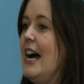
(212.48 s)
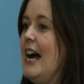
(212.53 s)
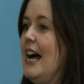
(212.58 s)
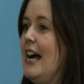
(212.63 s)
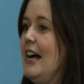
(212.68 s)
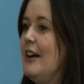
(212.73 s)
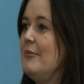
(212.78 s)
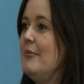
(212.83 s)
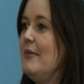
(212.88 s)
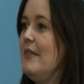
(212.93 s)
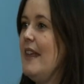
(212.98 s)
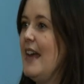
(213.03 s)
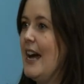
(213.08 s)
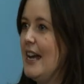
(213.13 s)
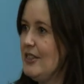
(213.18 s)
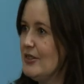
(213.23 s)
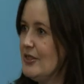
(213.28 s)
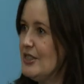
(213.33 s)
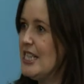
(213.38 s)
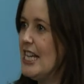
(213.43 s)
The
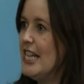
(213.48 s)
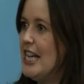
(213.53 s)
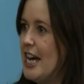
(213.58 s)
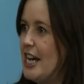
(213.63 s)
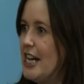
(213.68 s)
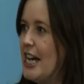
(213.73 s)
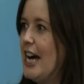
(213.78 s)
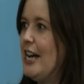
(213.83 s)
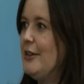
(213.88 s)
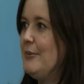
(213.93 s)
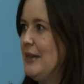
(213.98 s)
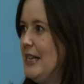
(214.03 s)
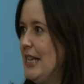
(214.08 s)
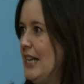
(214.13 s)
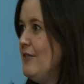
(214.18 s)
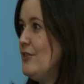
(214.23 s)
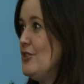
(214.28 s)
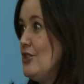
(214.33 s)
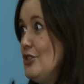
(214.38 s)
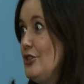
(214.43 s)
annual dinner, I
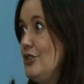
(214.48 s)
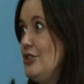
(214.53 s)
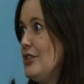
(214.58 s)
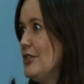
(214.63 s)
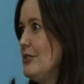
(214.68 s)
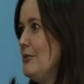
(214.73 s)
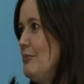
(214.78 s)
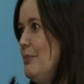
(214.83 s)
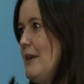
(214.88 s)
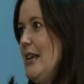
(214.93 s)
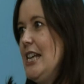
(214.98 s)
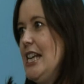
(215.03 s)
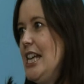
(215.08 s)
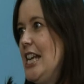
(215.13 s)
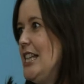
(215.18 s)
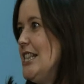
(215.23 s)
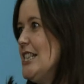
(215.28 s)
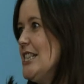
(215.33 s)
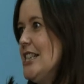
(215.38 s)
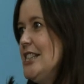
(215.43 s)
believe, should be in
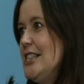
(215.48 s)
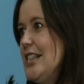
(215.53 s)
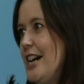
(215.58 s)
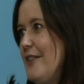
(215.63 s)
London.